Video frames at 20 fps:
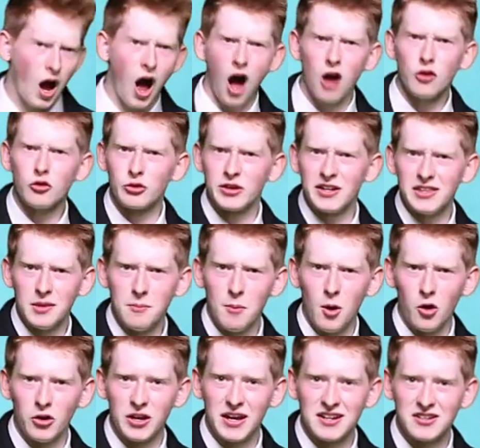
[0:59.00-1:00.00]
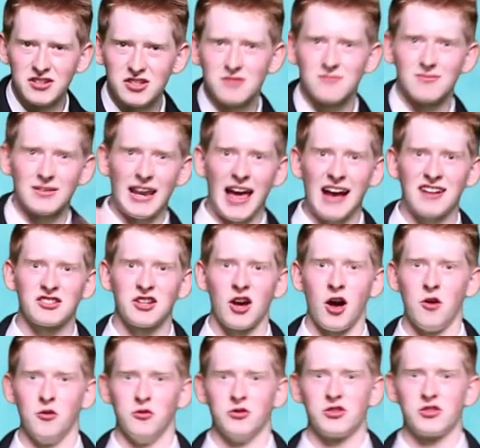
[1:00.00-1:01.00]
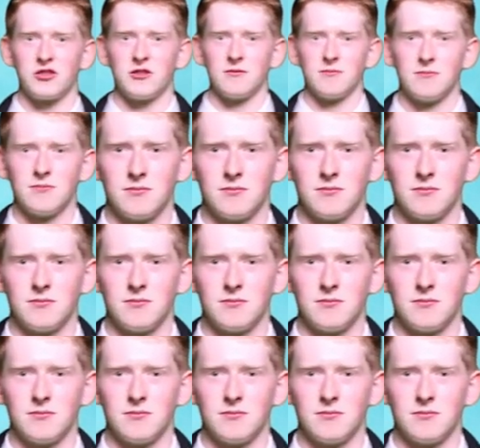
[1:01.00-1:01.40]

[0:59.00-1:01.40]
Hungry in the mornings? Lactose.